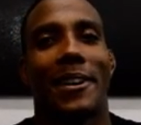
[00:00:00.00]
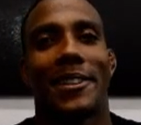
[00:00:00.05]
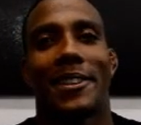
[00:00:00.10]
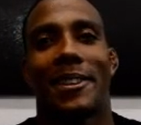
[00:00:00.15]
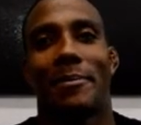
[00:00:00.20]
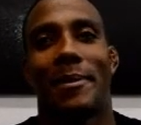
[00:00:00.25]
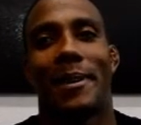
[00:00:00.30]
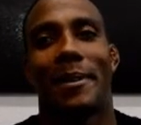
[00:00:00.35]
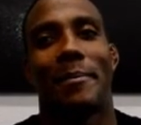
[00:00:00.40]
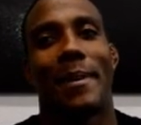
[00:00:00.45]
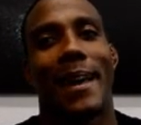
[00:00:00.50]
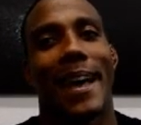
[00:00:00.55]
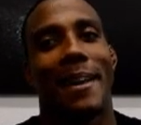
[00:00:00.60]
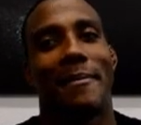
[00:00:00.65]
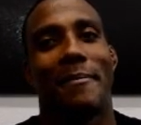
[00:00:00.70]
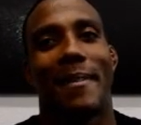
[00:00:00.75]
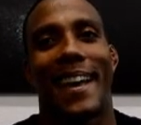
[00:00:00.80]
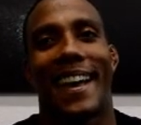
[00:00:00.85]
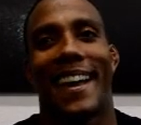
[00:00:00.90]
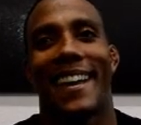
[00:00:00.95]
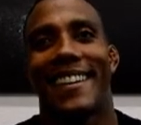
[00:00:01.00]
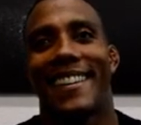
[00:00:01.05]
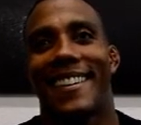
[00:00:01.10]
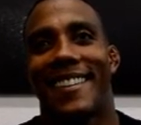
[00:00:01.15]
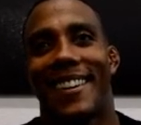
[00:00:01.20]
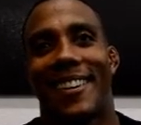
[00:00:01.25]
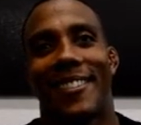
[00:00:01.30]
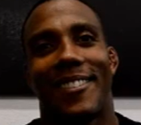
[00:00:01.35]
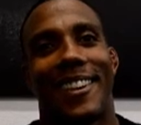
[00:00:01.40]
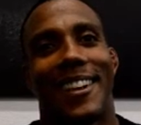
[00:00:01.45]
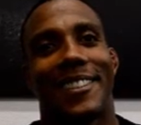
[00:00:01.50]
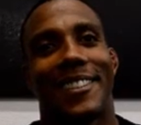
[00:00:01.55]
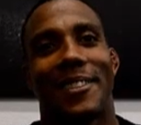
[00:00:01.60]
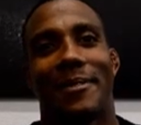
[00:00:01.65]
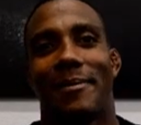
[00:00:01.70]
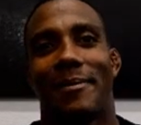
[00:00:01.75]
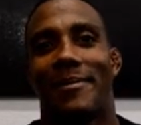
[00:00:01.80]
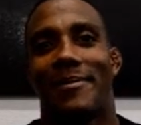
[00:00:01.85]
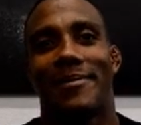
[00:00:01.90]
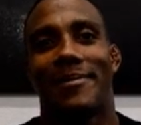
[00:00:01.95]
I wanted to be a bad man, you know. I wanted
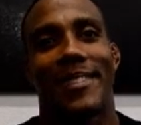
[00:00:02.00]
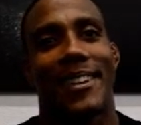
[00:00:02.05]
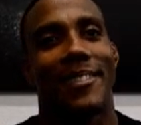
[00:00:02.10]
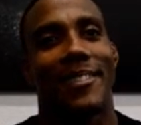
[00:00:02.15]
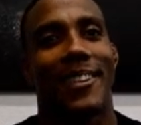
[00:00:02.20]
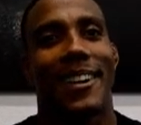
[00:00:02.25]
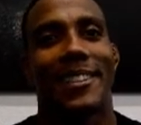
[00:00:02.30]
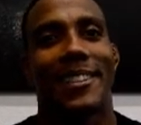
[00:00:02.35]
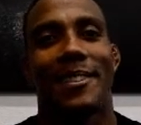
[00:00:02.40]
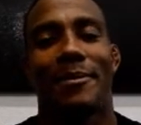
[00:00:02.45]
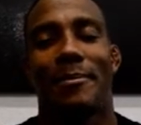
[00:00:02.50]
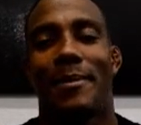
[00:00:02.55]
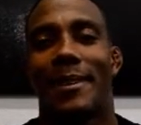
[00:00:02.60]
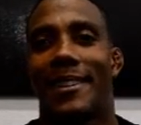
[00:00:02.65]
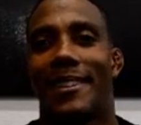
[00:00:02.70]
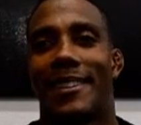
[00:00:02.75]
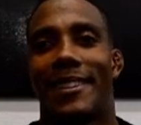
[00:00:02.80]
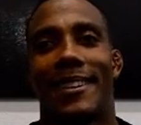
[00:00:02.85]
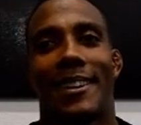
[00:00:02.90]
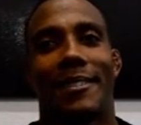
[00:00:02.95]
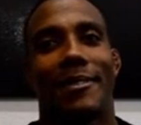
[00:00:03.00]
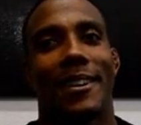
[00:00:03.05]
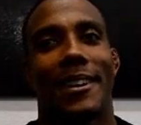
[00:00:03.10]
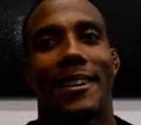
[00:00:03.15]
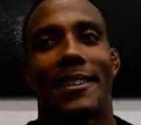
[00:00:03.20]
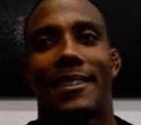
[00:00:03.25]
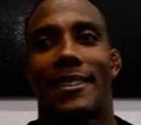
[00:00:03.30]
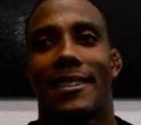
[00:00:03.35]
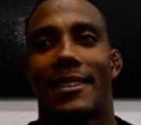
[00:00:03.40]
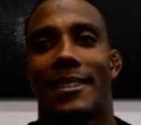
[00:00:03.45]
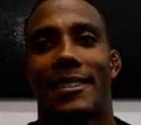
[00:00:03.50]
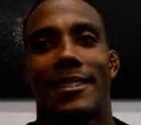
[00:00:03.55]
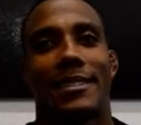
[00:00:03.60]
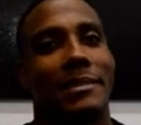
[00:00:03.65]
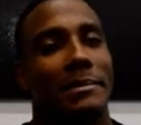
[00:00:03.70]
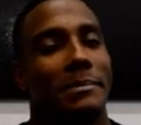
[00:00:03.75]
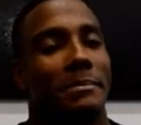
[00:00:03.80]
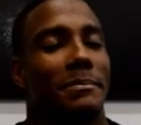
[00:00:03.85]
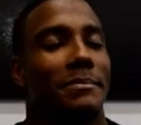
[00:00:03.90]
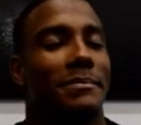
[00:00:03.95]
to be good. I wanted to
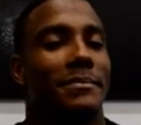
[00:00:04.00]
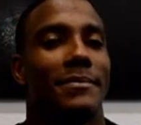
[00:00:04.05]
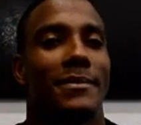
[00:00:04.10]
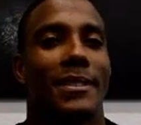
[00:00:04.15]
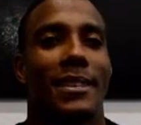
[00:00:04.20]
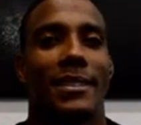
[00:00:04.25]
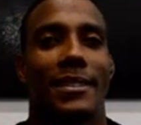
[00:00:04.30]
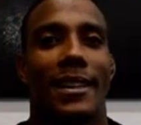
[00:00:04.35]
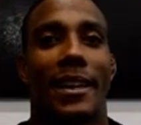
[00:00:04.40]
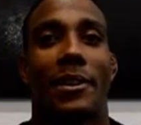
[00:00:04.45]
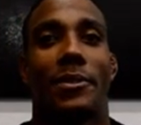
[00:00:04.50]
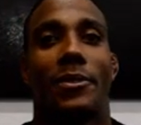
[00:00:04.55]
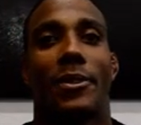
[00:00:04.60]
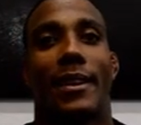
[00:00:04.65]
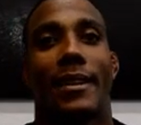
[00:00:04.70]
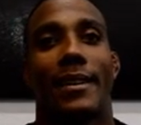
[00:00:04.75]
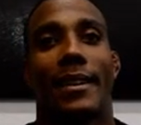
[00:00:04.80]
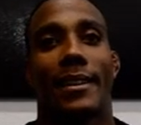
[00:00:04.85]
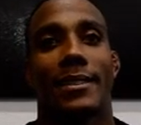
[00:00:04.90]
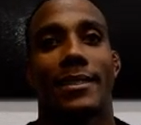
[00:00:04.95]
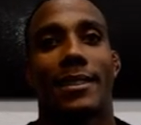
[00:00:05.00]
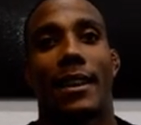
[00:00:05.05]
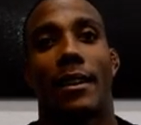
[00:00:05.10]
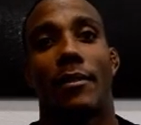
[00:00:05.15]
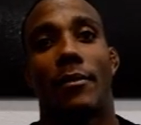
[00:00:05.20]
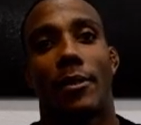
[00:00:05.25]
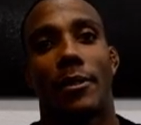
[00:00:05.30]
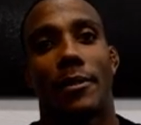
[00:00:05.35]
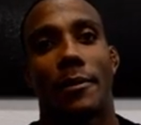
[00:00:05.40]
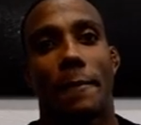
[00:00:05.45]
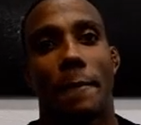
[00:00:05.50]
take it to that next level.